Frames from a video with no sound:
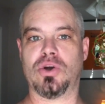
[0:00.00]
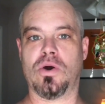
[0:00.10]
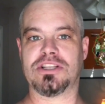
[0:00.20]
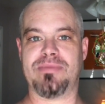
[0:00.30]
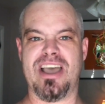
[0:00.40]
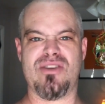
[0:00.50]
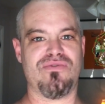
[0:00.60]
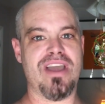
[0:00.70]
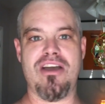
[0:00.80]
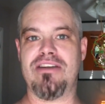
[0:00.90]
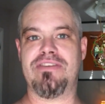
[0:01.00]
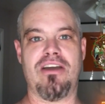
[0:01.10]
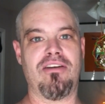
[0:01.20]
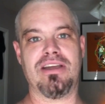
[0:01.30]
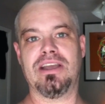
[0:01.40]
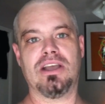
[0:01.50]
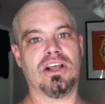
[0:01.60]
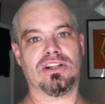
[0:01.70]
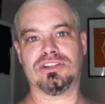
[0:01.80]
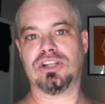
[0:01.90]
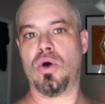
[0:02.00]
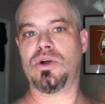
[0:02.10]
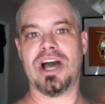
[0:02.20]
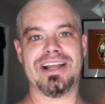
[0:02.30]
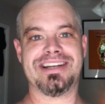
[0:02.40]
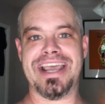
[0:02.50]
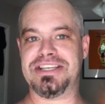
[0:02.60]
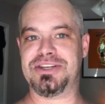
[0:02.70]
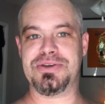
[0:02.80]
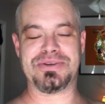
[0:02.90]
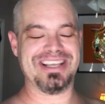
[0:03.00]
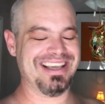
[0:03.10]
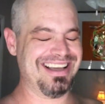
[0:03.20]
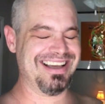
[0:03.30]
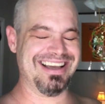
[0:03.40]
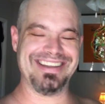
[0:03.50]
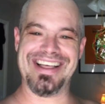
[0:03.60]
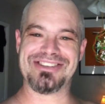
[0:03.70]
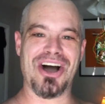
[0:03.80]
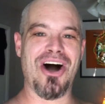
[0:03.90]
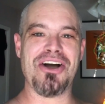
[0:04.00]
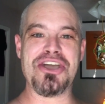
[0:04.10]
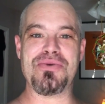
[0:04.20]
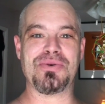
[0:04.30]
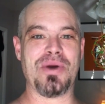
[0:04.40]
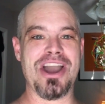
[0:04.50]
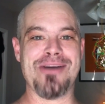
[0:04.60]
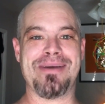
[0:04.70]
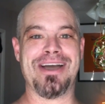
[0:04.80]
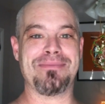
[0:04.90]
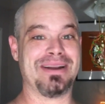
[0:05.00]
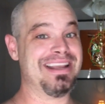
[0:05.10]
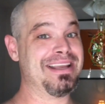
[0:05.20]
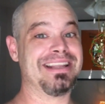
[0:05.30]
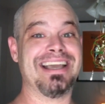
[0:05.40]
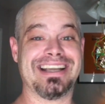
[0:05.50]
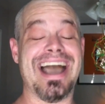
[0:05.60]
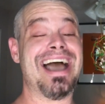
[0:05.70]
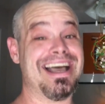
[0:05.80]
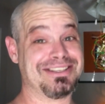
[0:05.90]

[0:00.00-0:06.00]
Now that you've heard that, there's your proof. Okay?